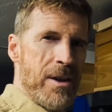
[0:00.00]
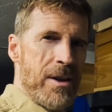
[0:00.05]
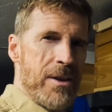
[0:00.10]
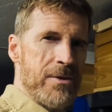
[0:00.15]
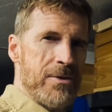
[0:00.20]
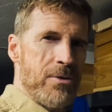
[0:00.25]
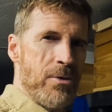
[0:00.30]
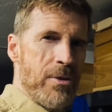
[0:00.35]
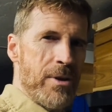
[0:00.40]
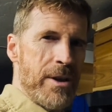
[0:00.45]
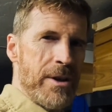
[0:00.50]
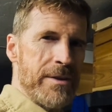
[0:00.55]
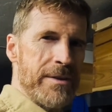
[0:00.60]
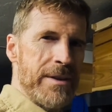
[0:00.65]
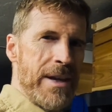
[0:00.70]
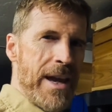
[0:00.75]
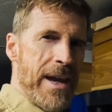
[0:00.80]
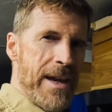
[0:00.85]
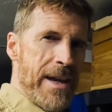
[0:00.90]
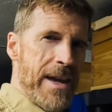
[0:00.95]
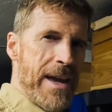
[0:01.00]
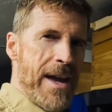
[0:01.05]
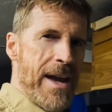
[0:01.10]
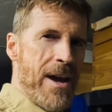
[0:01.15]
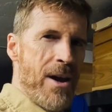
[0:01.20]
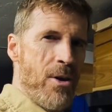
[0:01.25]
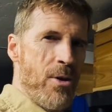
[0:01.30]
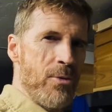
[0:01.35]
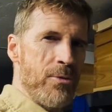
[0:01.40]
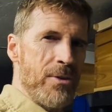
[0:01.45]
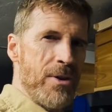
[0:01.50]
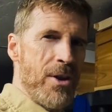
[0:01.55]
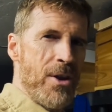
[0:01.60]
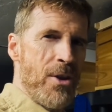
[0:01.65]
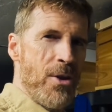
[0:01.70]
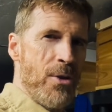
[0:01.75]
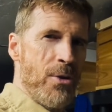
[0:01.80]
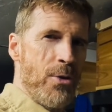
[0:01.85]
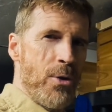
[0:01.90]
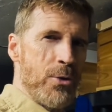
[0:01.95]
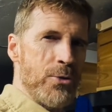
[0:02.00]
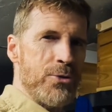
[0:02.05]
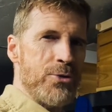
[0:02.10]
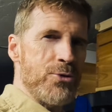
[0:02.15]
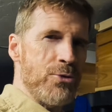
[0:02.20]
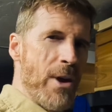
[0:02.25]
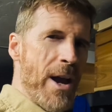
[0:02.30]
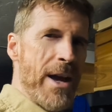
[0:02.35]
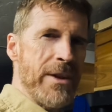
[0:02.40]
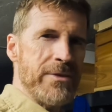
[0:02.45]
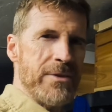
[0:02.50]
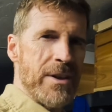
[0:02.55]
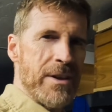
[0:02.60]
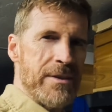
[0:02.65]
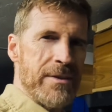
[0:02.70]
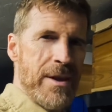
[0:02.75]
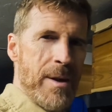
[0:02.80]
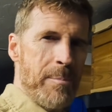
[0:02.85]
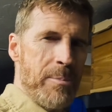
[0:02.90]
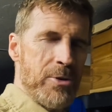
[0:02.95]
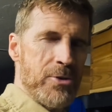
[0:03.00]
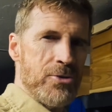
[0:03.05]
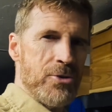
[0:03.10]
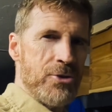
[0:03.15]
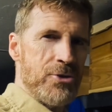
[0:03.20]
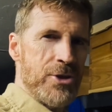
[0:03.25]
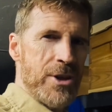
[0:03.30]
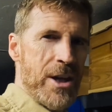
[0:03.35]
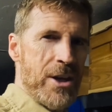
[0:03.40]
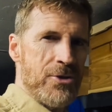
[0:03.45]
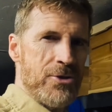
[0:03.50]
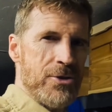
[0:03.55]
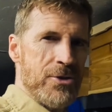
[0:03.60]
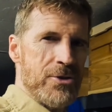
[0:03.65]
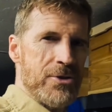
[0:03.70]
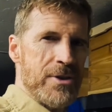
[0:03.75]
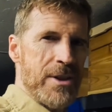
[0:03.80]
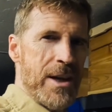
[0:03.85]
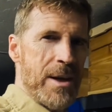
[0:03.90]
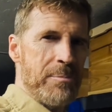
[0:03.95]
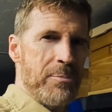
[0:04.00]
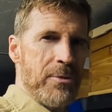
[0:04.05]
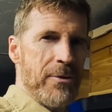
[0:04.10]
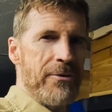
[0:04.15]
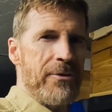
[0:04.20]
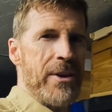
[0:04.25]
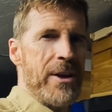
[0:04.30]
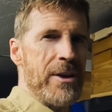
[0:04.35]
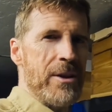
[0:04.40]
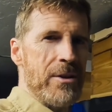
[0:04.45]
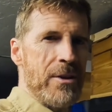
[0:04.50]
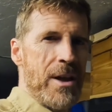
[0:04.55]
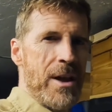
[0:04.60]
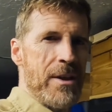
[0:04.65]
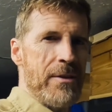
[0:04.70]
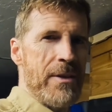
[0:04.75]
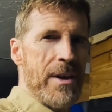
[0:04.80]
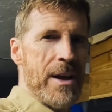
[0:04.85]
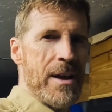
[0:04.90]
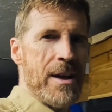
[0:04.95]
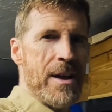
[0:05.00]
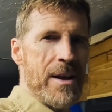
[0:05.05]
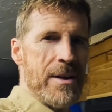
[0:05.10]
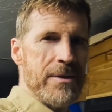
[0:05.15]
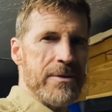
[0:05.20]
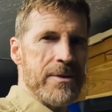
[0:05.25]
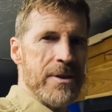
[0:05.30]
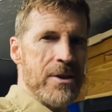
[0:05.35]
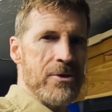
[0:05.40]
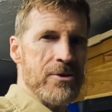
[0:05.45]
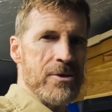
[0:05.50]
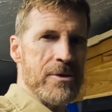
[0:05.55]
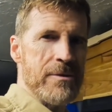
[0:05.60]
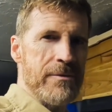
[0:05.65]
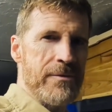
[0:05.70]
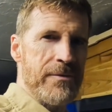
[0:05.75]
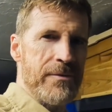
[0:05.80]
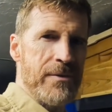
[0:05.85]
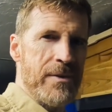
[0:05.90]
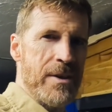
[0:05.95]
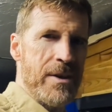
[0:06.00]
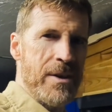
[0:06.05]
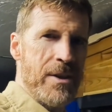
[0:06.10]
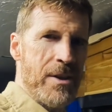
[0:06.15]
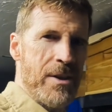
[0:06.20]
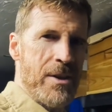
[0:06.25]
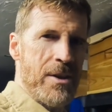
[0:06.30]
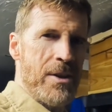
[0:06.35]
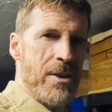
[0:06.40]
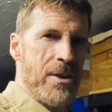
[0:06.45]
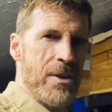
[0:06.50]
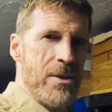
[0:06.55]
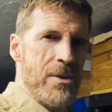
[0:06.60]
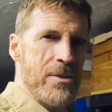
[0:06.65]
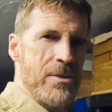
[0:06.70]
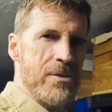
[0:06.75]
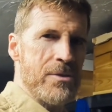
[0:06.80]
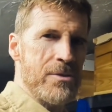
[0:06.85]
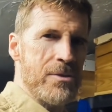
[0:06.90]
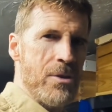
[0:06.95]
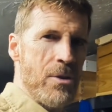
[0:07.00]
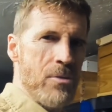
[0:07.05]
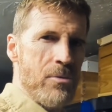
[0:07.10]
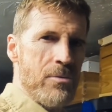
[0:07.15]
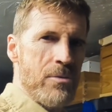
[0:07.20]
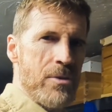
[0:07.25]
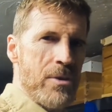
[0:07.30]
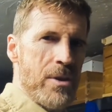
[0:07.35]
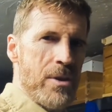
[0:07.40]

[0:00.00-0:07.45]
is going to take out those drastic temperature changes and prevent a lot of that condensation. So